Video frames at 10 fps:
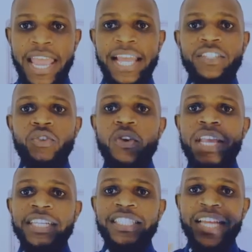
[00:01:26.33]
And you
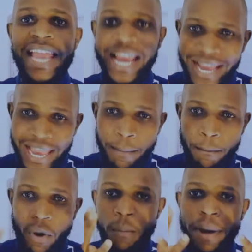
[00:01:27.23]
get a
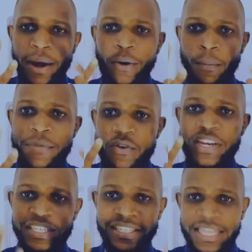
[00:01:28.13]
mobile
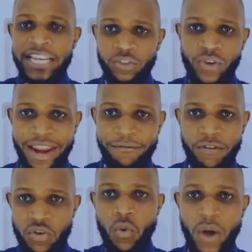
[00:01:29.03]
community that you have
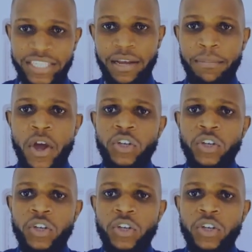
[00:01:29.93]
on your WhatsApp.